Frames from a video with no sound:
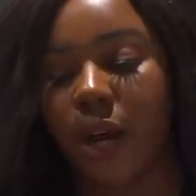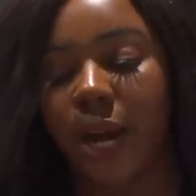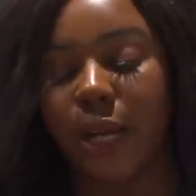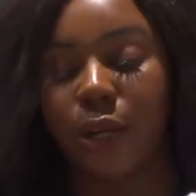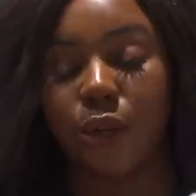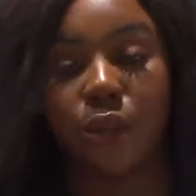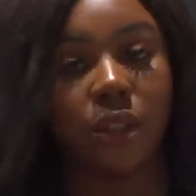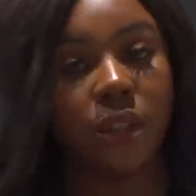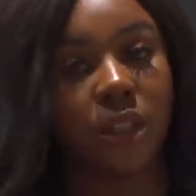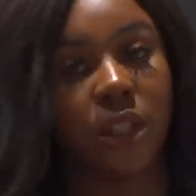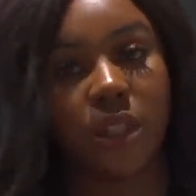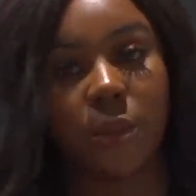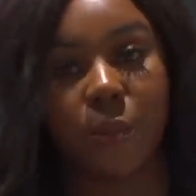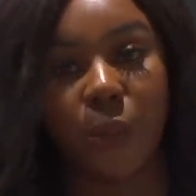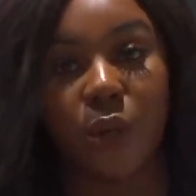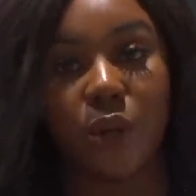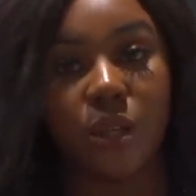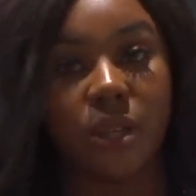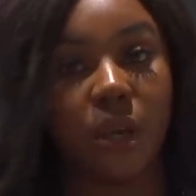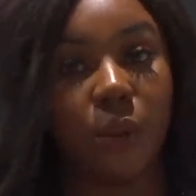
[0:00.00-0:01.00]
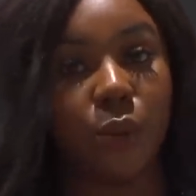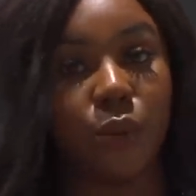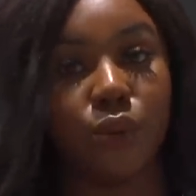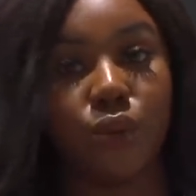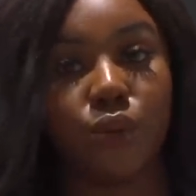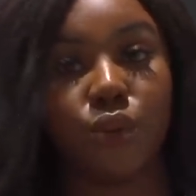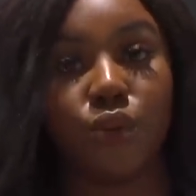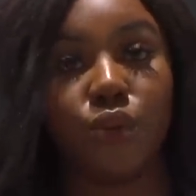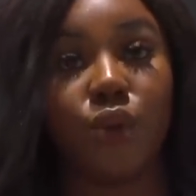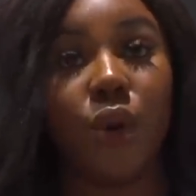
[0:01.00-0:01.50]
I got this because I want
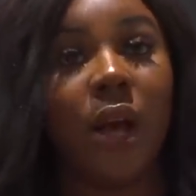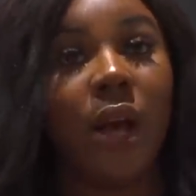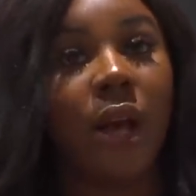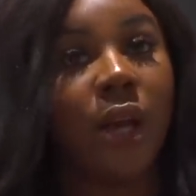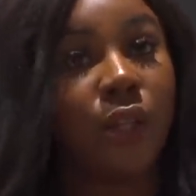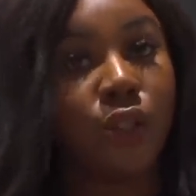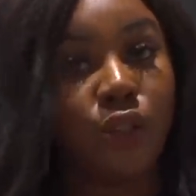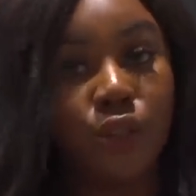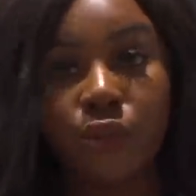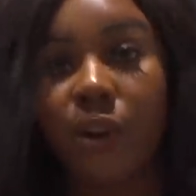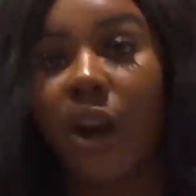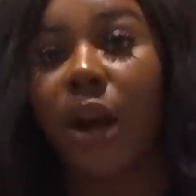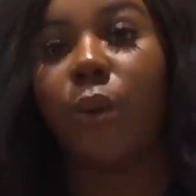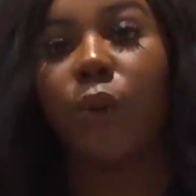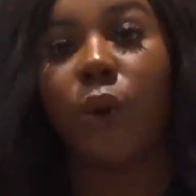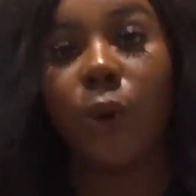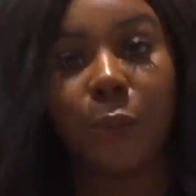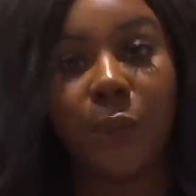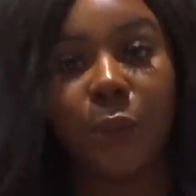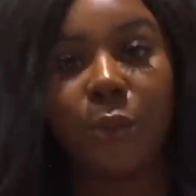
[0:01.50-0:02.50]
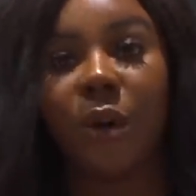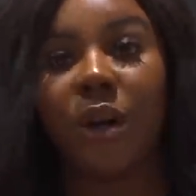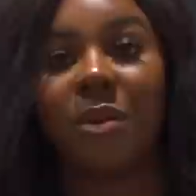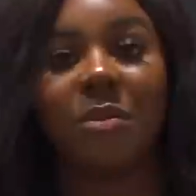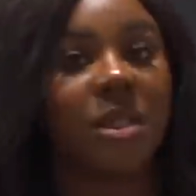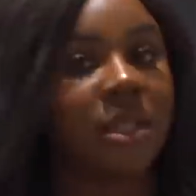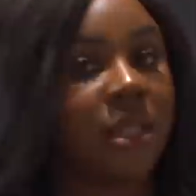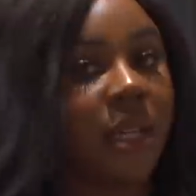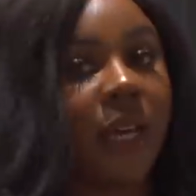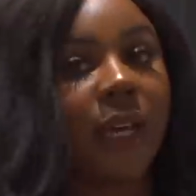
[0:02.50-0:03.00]
to try what people have
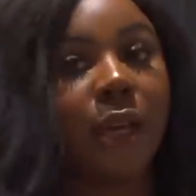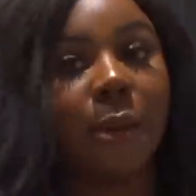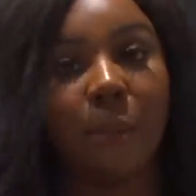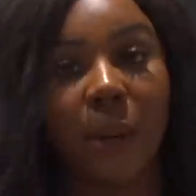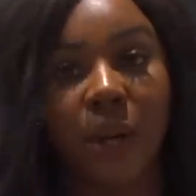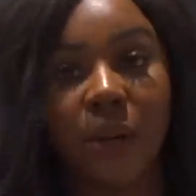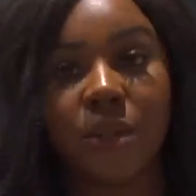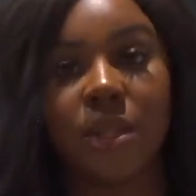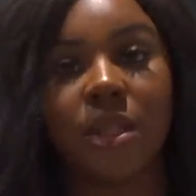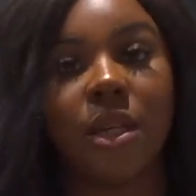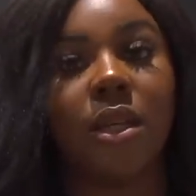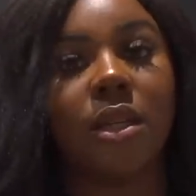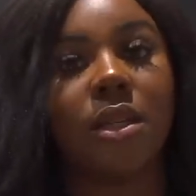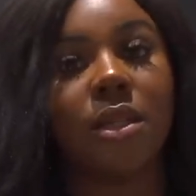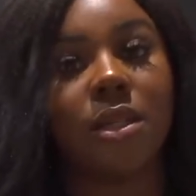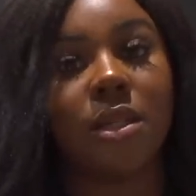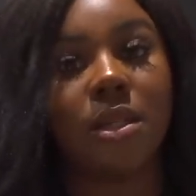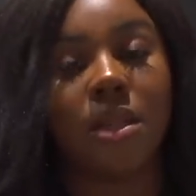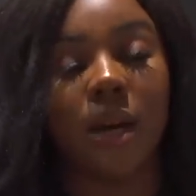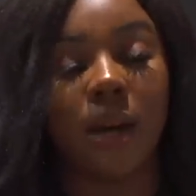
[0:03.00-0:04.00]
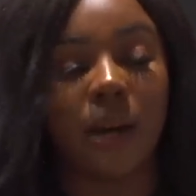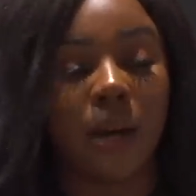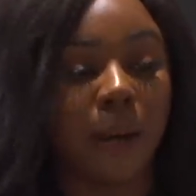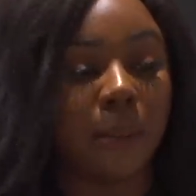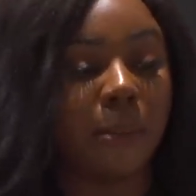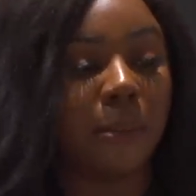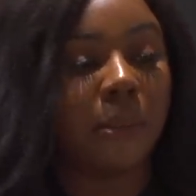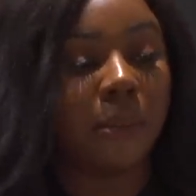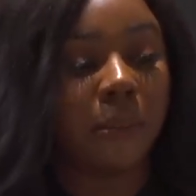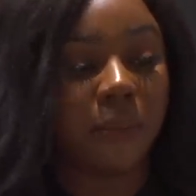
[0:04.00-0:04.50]
been saying about it
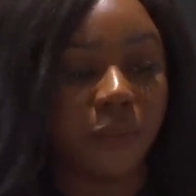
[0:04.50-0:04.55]
um,